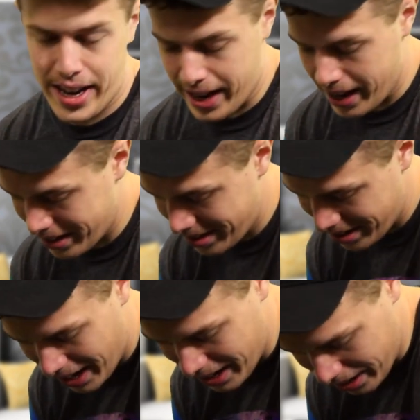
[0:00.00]
and
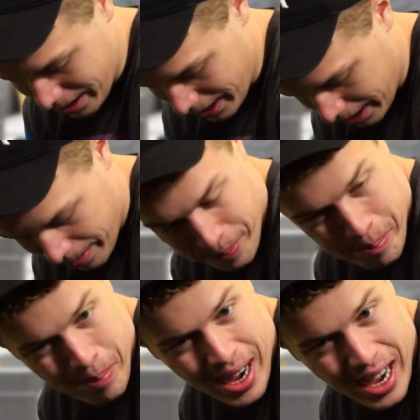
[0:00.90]
decided that
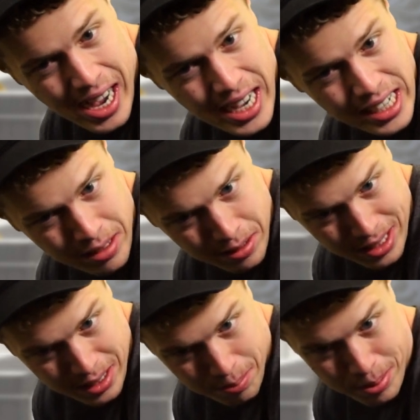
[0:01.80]
my
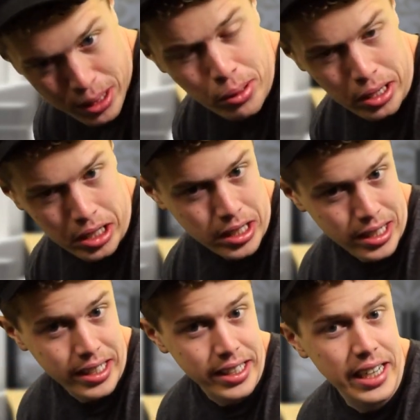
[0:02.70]
computer
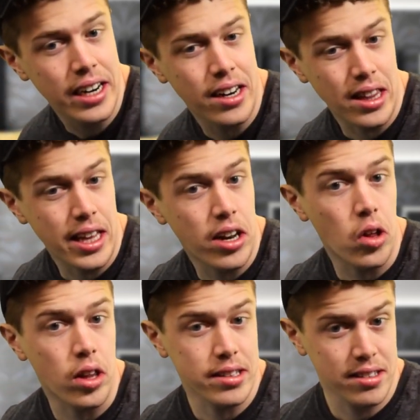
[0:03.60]
needed a
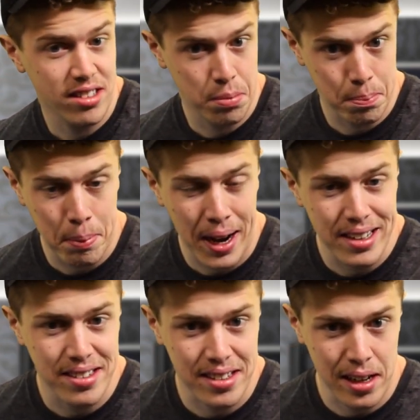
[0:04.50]
little
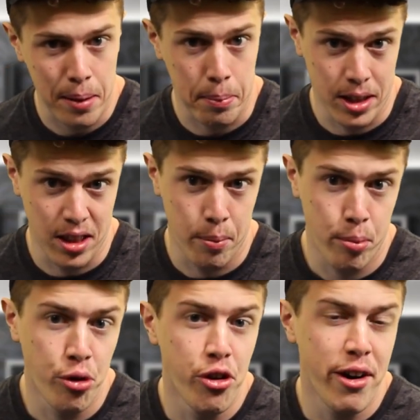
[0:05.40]
spicing up in the
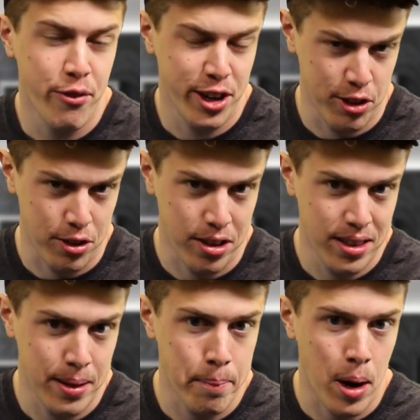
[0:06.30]
peripheral
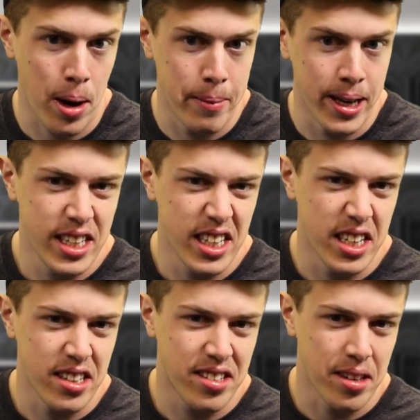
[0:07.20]
department,
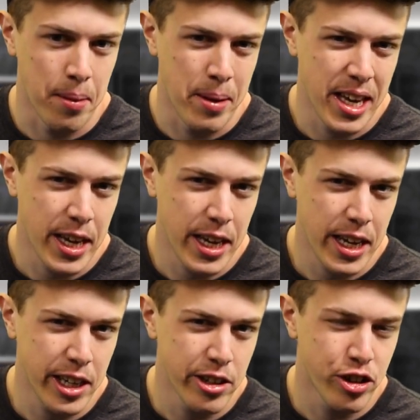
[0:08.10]
needed some
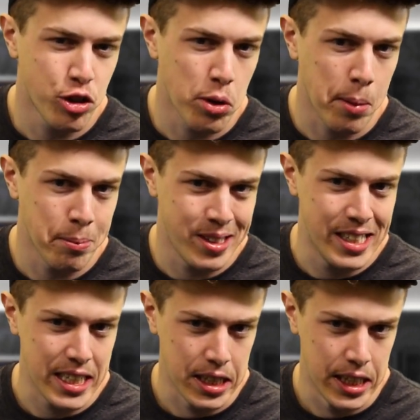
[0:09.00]
eardrum
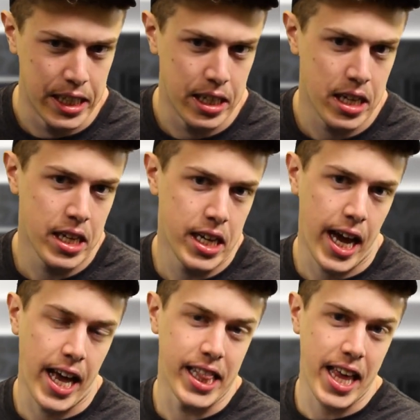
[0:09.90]
tickling,
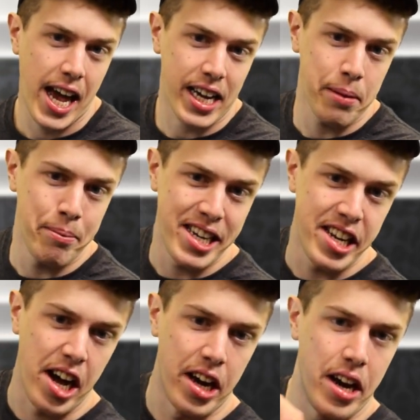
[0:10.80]
and that can be
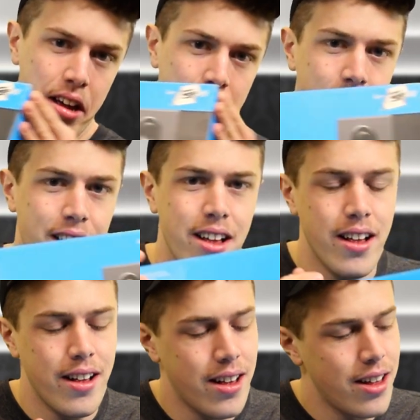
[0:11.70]
done
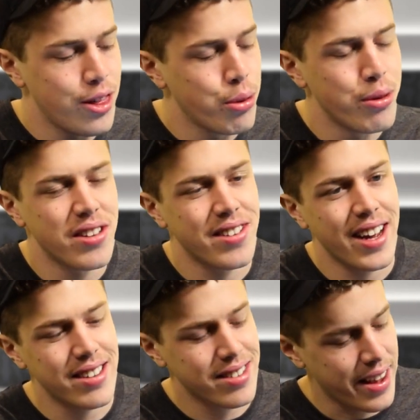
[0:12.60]
through this
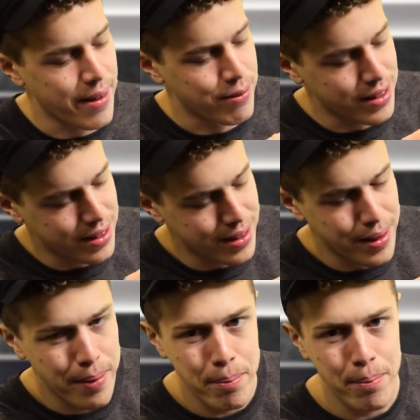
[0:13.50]
nice
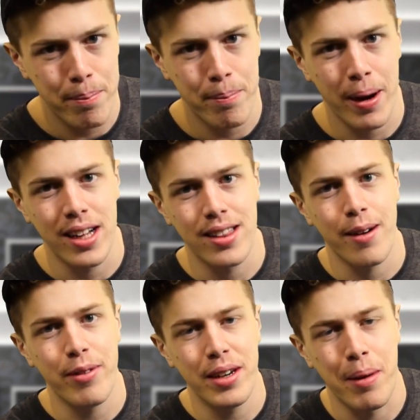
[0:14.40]
gift by a
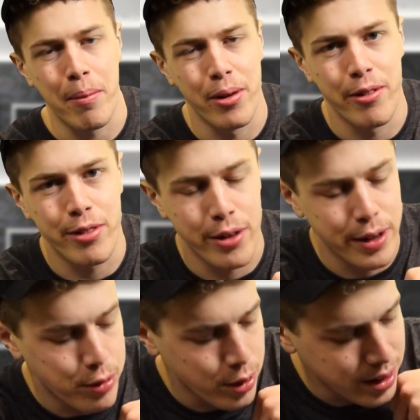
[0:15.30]
loving member of
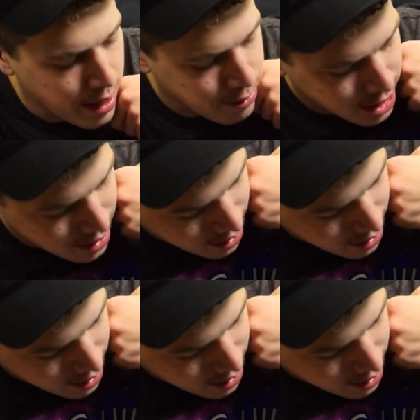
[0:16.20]
3411,